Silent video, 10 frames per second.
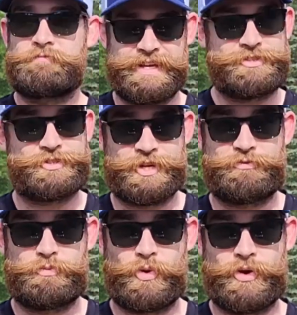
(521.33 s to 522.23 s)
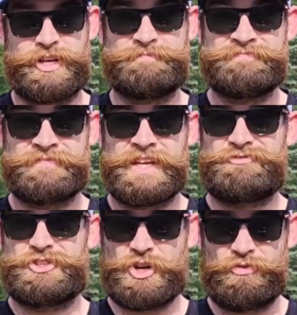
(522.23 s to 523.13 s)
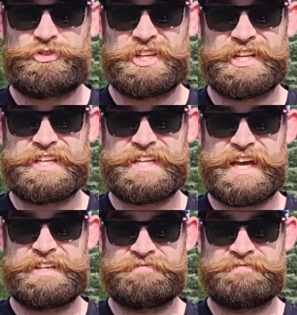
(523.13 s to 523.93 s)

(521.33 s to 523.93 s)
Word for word: get yourself a Bohrium. If you don't feel like that,